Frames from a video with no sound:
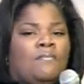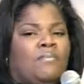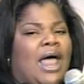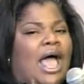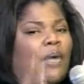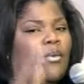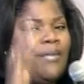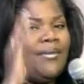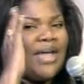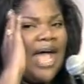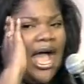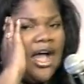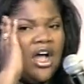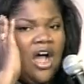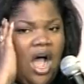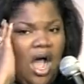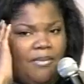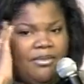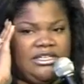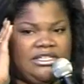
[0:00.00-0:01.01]
black women got
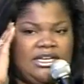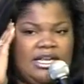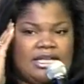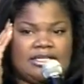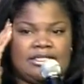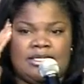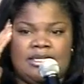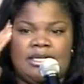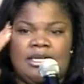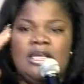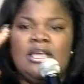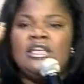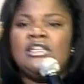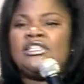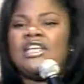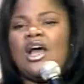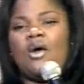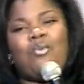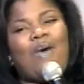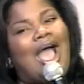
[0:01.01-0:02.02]
common sense.
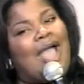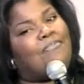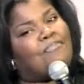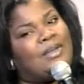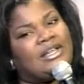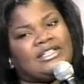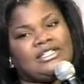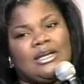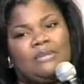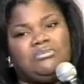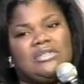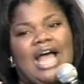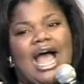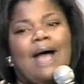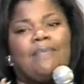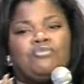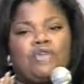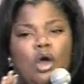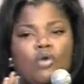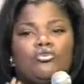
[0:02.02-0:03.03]
See, a white bitch
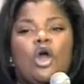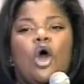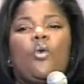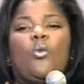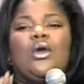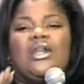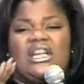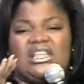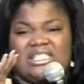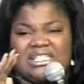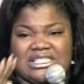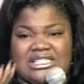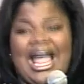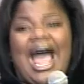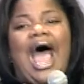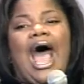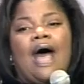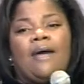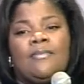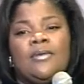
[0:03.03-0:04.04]
sometimes don't know when to
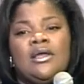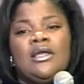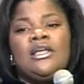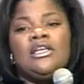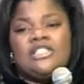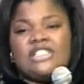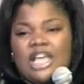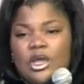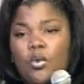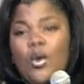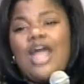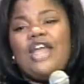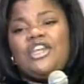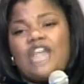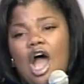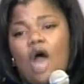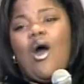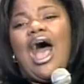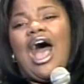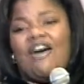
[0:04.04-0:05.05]
stop. See, we
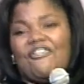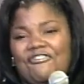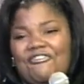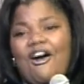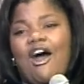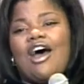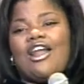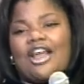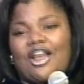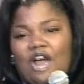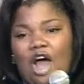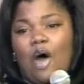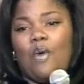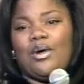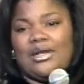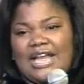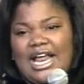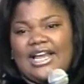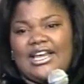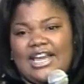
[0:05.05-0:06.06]
know how far to go
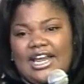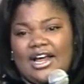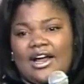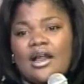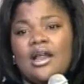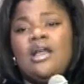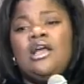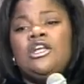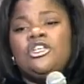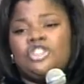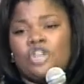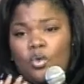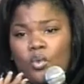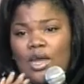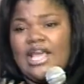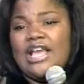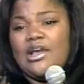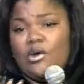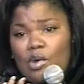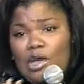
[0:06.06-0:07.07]
with that nigga till
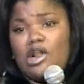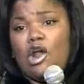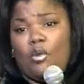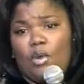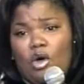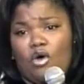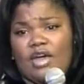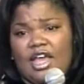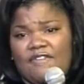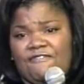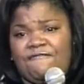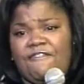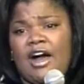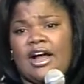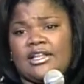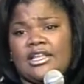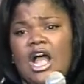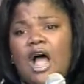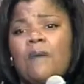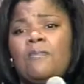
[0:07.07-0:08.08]
we know we're gonna get
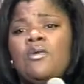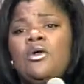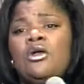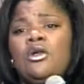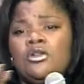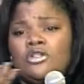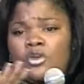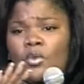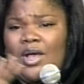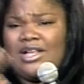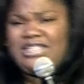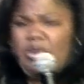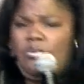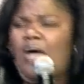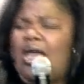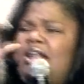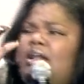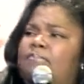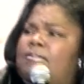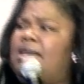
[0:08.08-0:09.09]
fucked up. So we say,
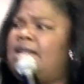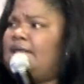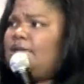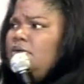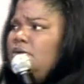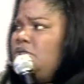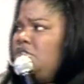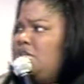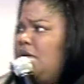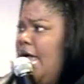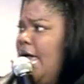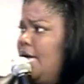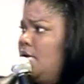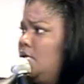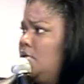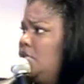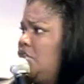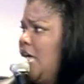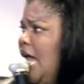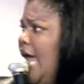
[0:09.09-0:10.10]
wait a minute, shit,
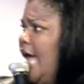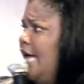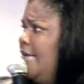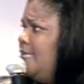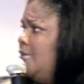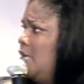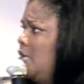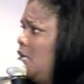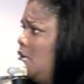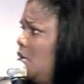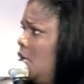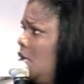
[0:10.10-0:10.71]
James.